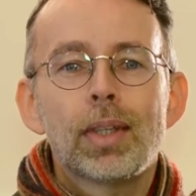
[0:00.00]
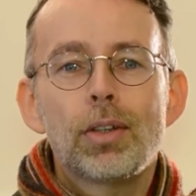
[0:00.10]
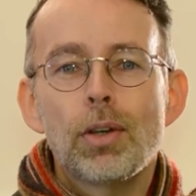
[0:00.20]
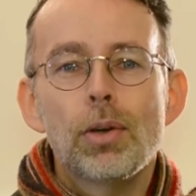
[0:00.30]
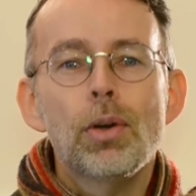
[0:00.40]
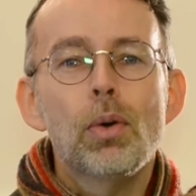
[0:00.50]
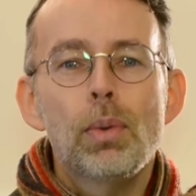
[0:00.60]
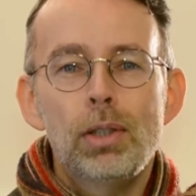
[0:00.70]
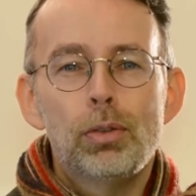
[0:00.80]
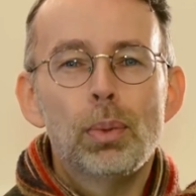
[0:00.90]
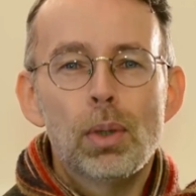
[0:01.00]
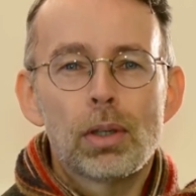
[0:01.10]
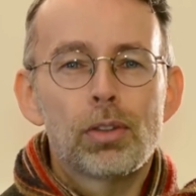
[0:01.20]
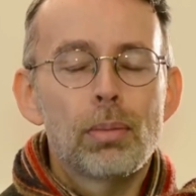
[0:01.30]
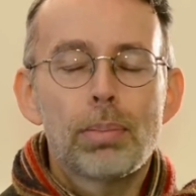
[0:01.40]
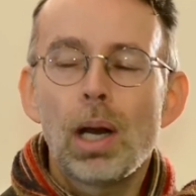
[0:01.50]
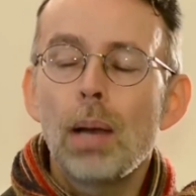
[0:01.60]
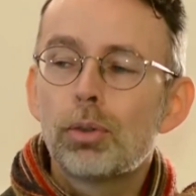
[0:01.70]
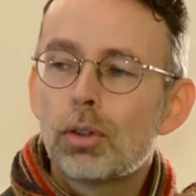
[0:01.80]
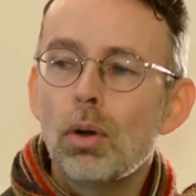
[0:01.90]
God always works, and
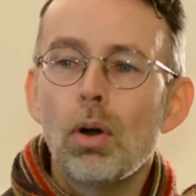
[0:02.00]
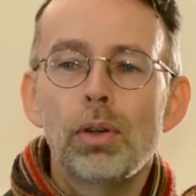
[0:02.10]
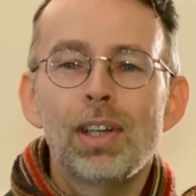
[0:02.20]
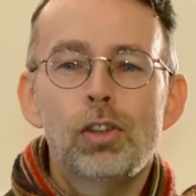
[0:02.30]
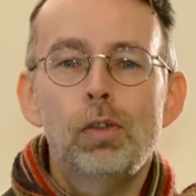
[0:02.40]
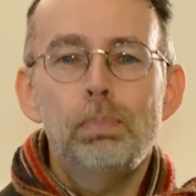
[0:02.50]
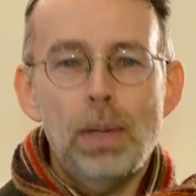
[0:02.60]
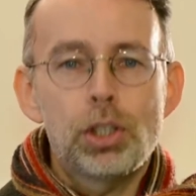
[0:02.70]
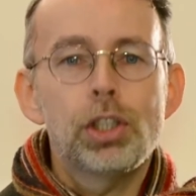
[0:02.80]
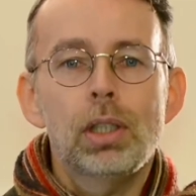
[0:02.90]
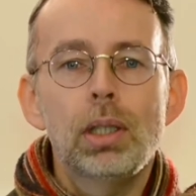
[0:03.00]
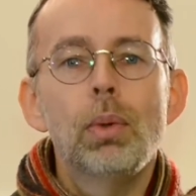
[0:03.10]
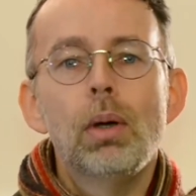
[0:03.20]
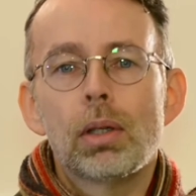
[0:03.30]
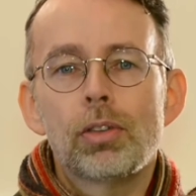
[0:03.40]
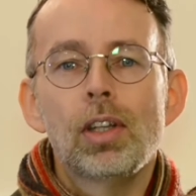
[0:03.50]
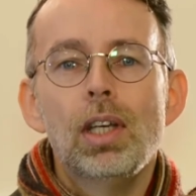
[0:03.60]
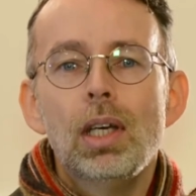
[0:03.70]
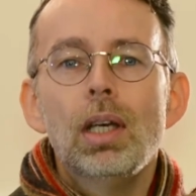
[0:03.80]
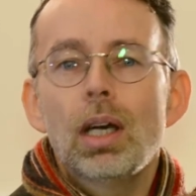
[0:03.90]
perhaps God especially works
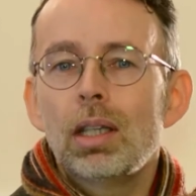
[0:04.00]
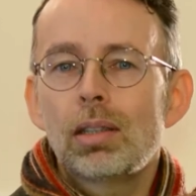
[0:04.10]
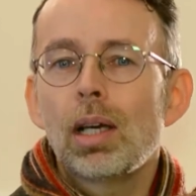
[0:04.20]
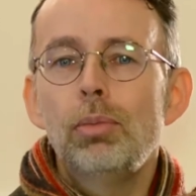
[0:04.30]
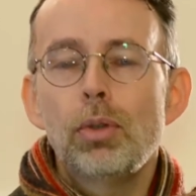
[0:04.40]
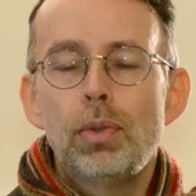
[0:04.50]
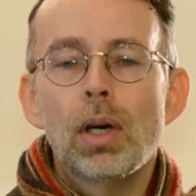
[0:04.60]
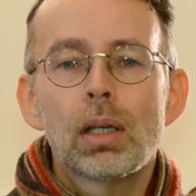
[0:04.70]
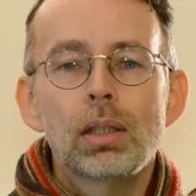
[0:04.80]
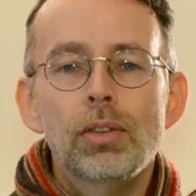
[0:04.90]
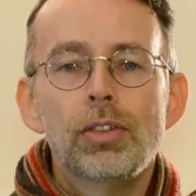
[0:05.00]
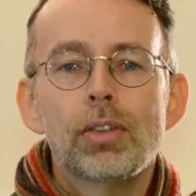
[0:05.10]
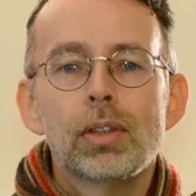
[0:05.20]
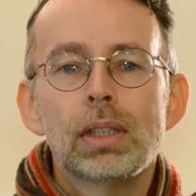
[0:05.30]
at times of darkness.